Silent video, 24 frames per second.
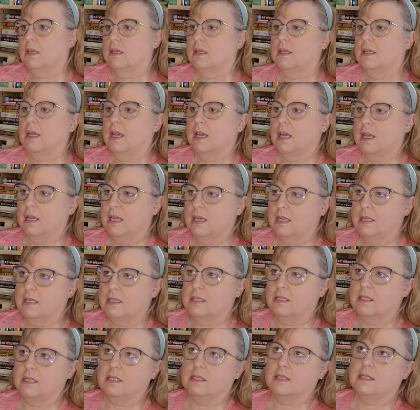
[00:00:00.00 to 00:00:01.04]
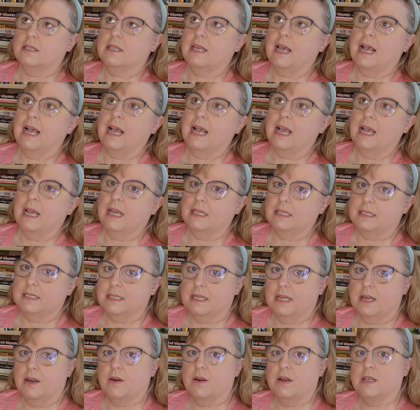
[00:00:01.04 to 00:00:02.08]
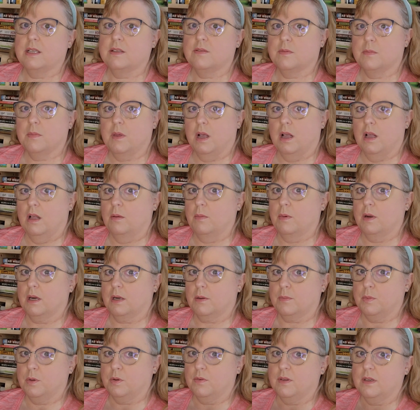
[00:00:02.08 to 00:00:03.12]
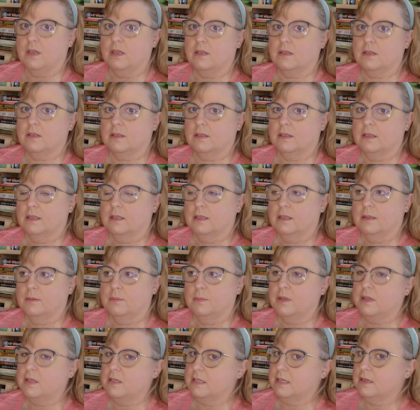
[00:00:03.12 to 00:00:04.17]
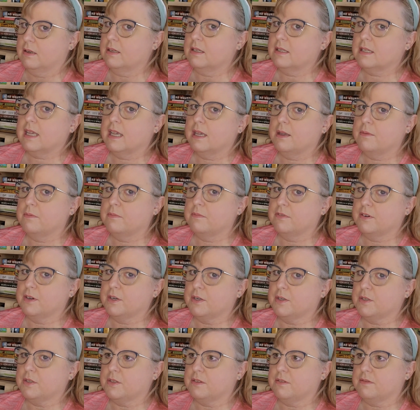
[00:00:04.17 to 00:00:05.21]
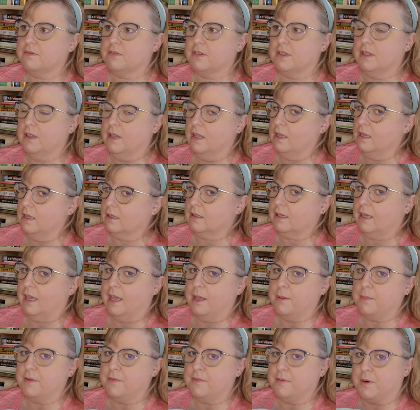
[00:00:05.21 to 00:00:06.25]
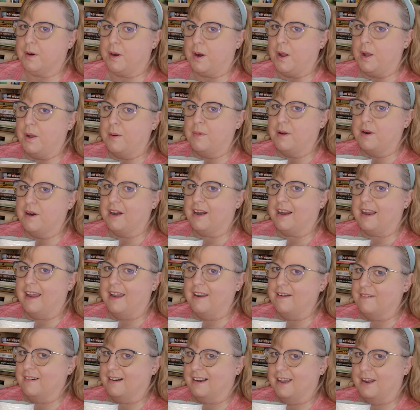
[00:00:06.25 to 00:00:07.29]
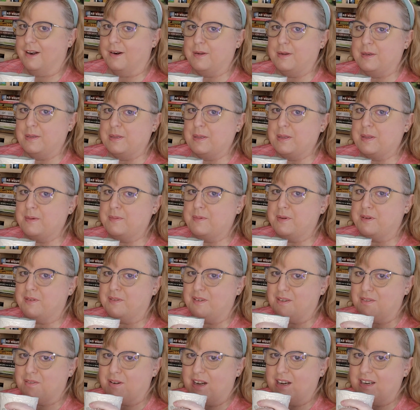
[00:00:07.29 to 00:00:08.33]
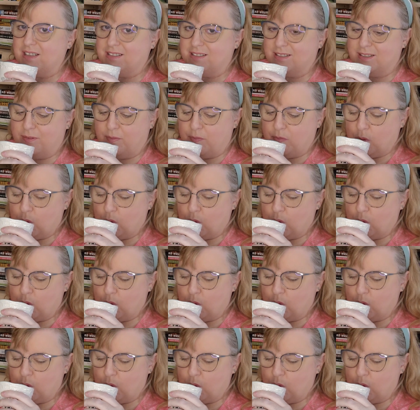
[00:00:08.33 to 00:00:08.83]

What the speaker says: yes, it's that series from the Hallmark movies. But the series came first for a long time before Hallmark ever got a hold of the movie rights.